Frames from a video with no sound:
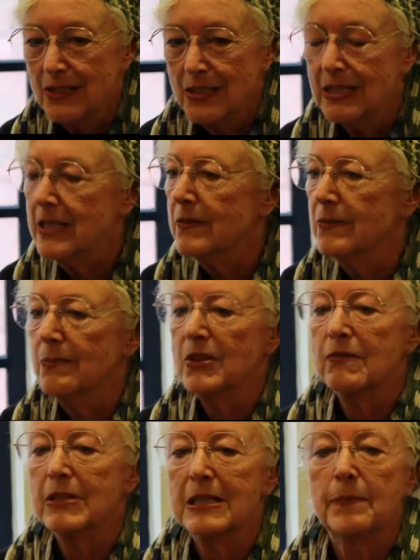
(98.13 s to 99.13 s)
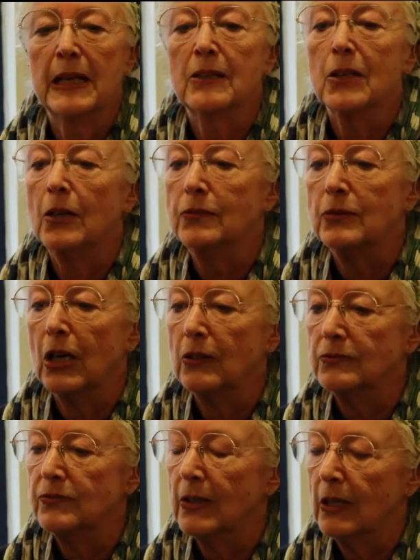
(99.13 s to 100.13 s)
to give them the respect
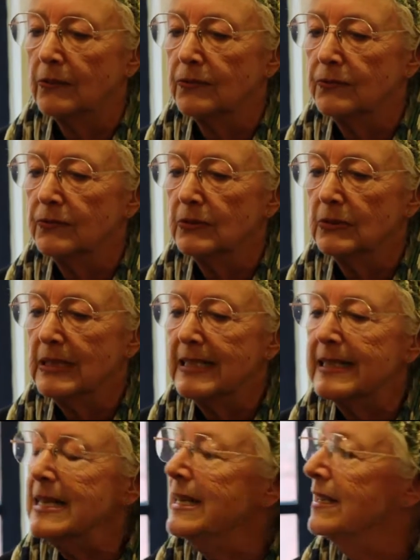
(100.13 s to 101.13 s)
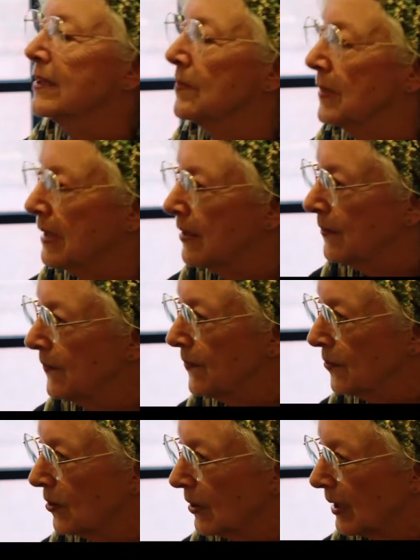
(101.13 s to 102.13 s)
of seeing them in
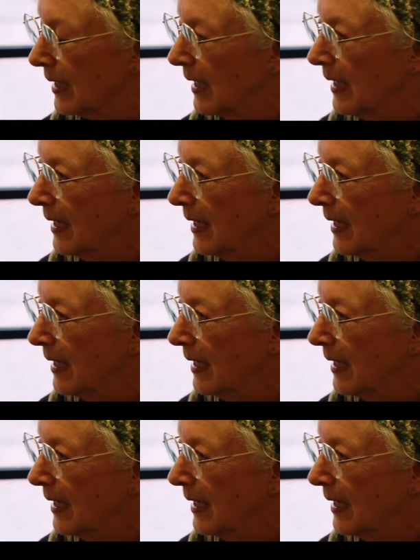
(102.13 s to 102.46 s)
full.